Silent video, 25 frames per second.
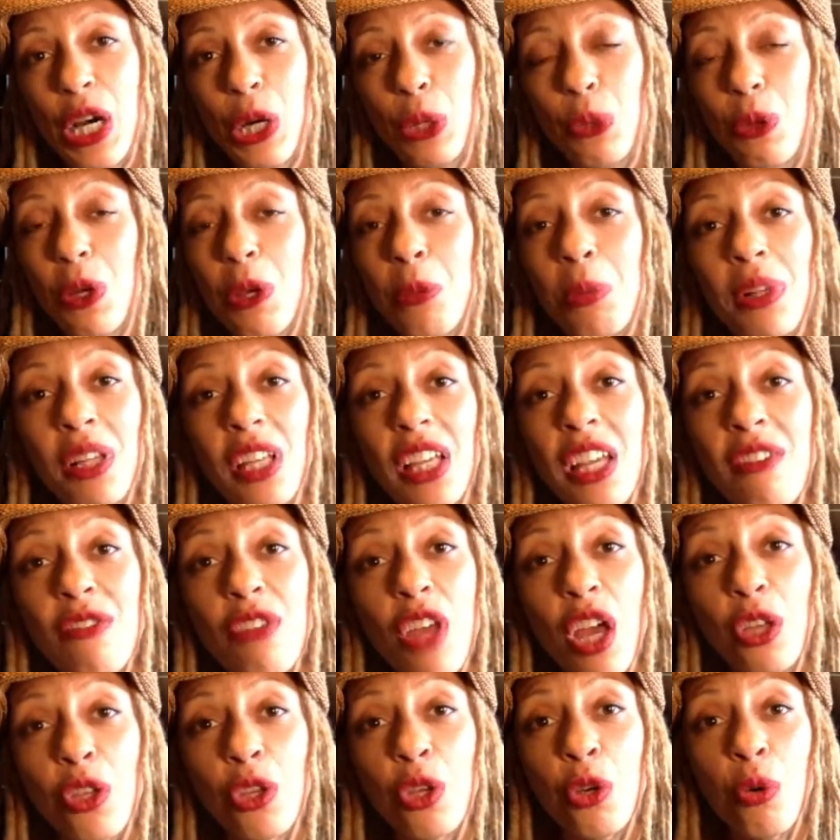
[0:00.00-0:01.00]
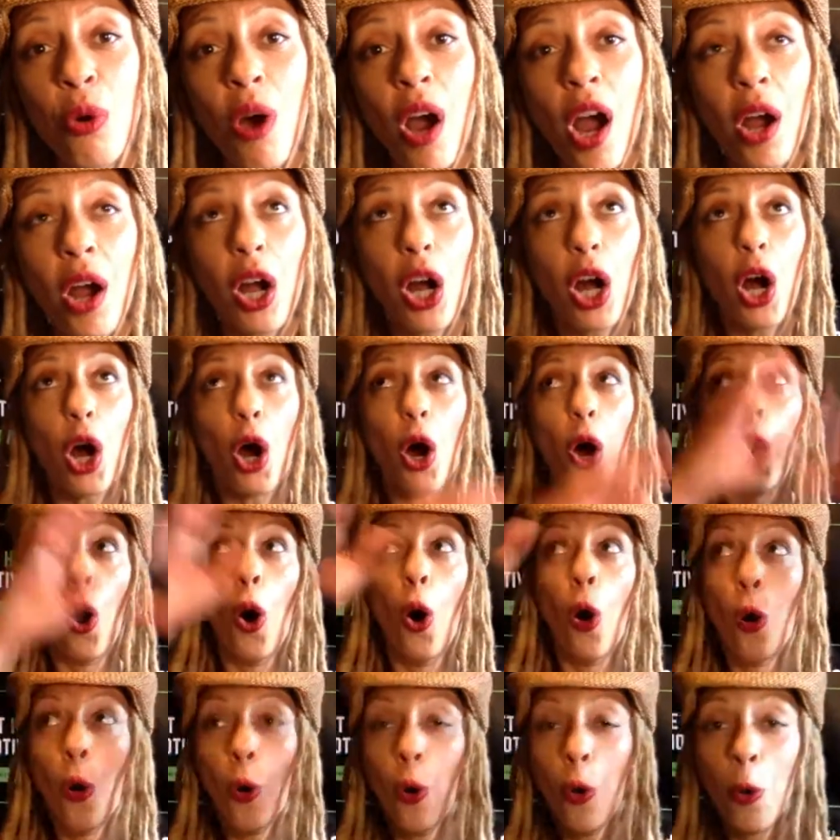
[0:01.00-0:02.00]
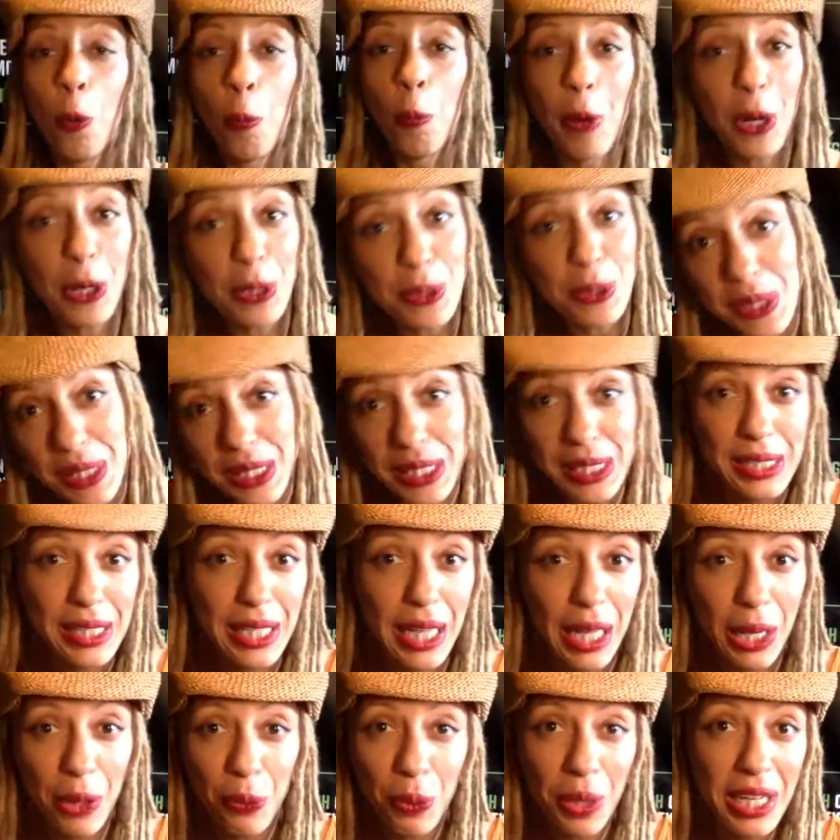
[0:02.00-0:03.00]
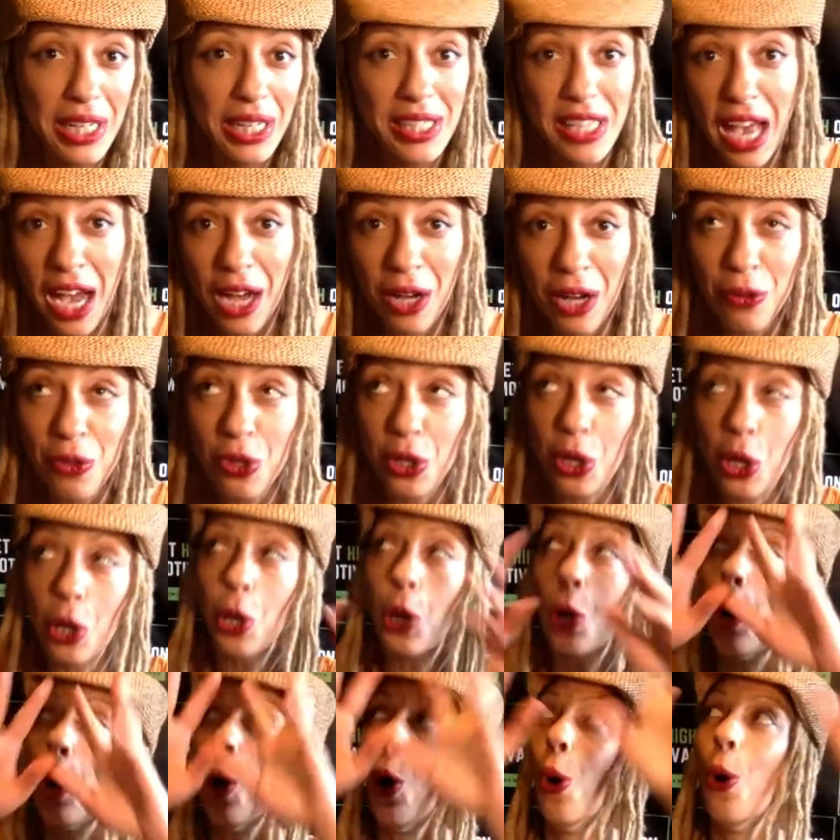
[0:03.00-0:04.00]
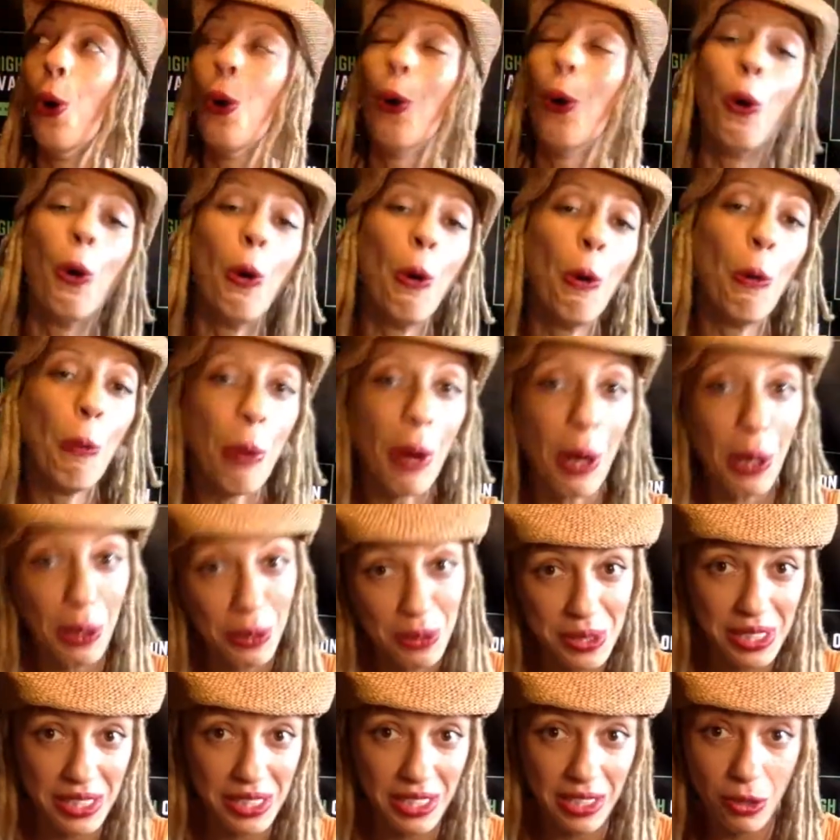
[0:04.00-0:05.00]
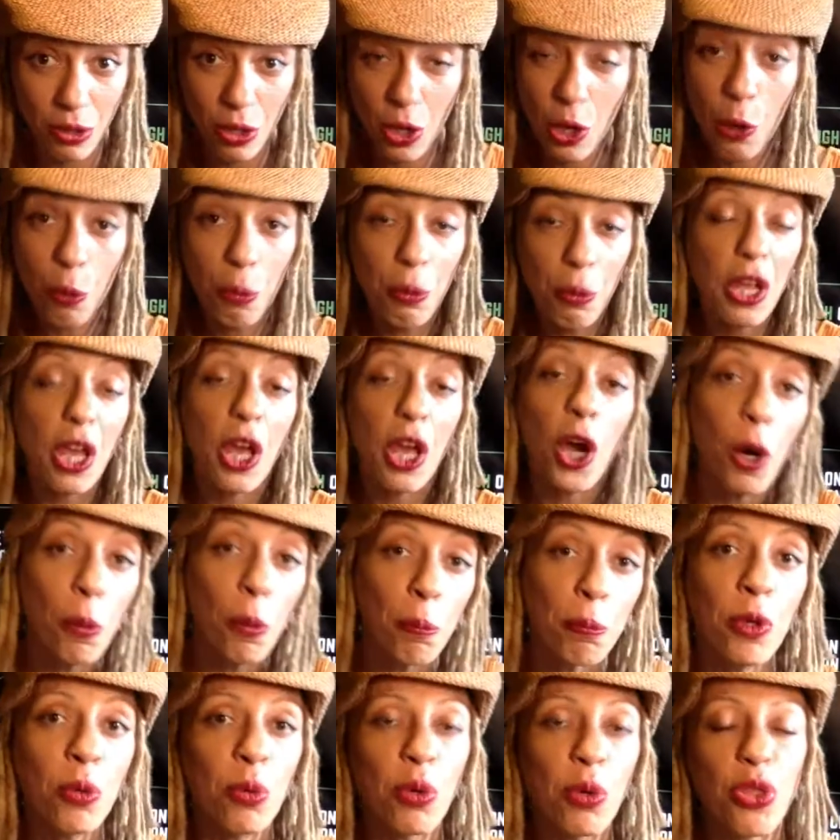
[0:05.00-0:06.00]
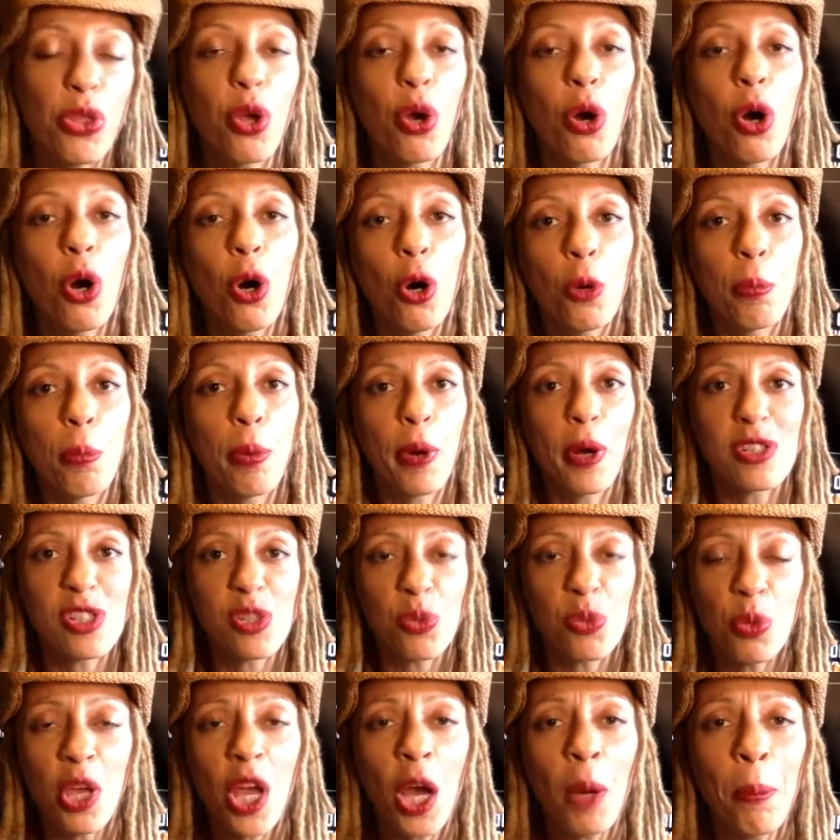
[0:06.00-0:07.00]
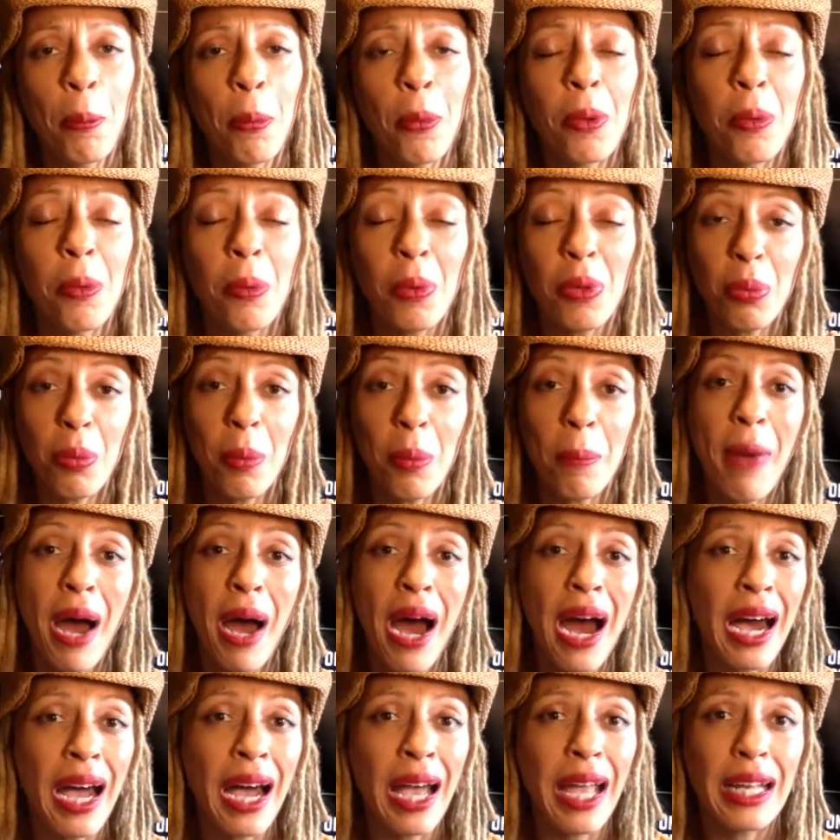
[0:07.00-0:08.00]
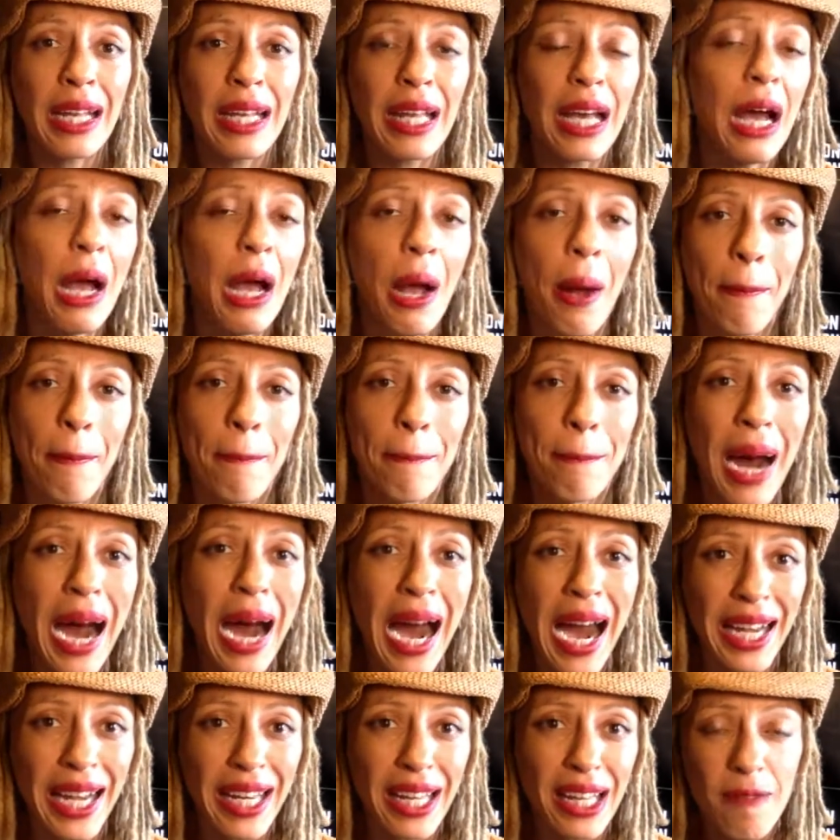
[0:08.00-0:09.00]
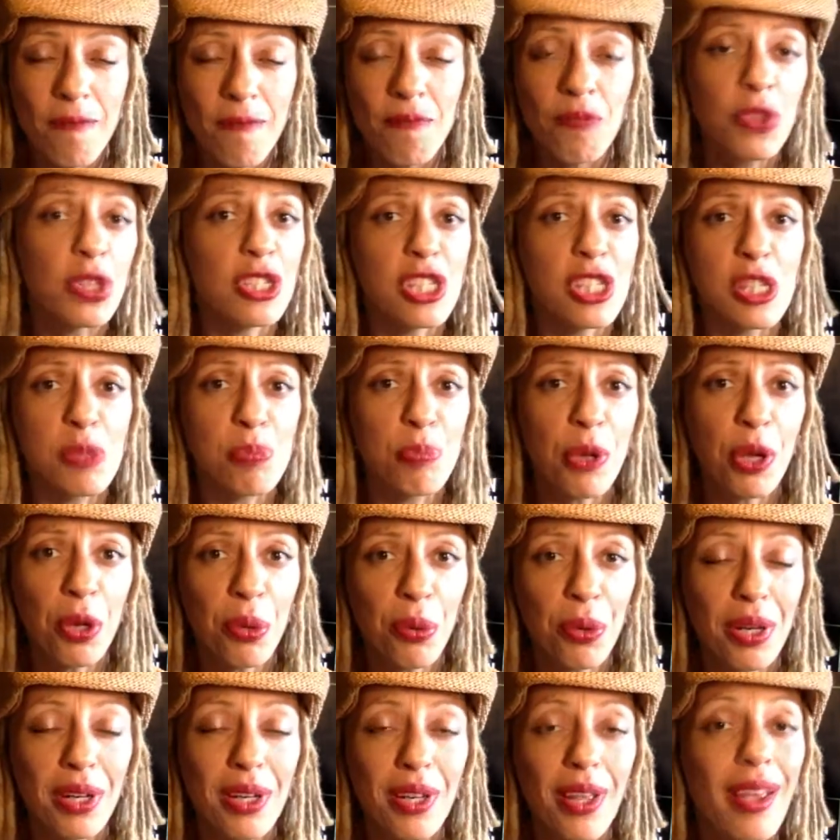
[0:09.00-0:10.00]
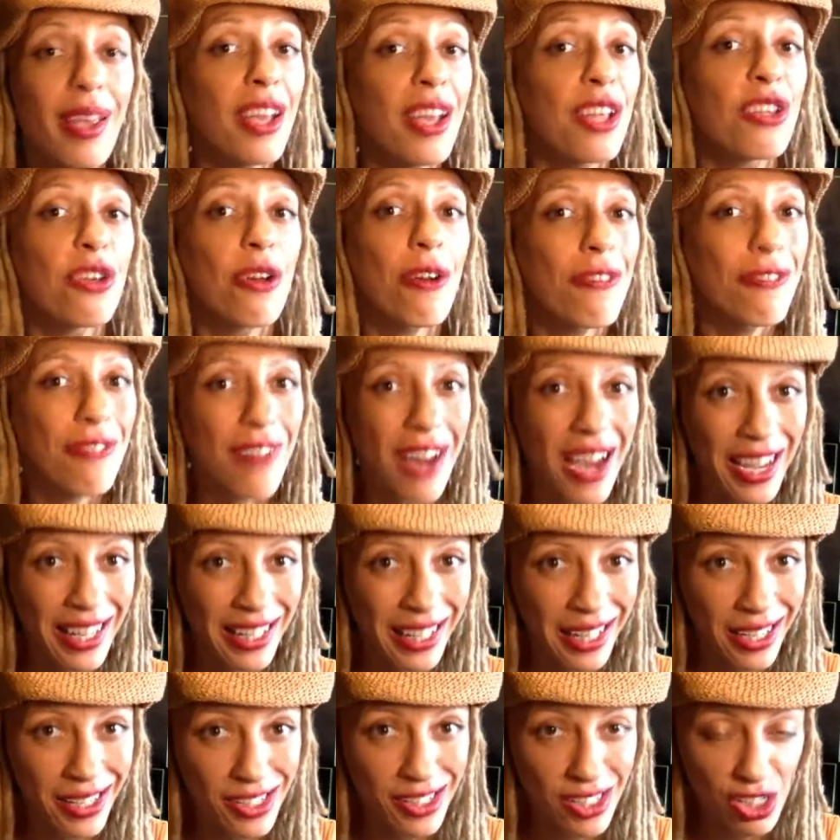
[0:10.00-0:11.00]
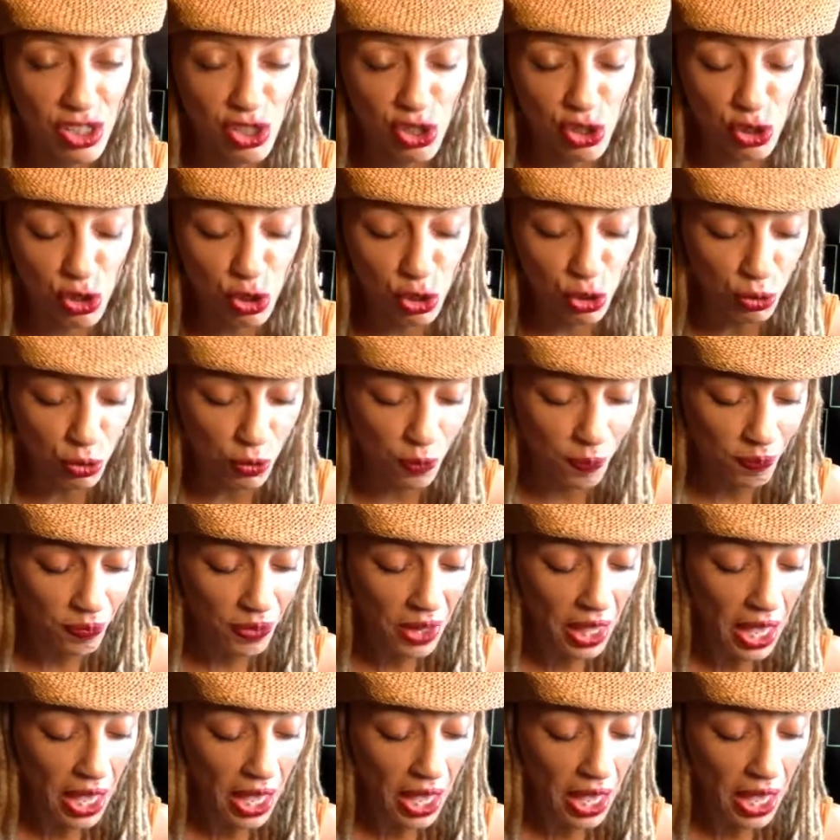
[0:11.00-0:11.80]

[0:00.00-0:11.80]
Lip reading: We believe that you are a whole person, and we tackle the whole person. We help you with your whole person. We help you with the mind, body, spirit, and your finances too.